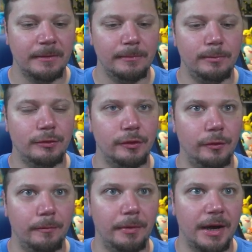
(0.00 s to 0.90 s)

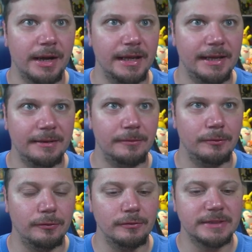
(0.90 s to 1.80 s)
Brute Bonnet.
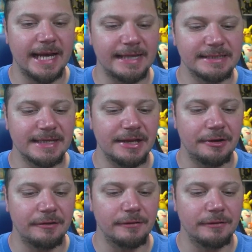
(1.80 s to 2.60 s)
Ooh, Tatsugiri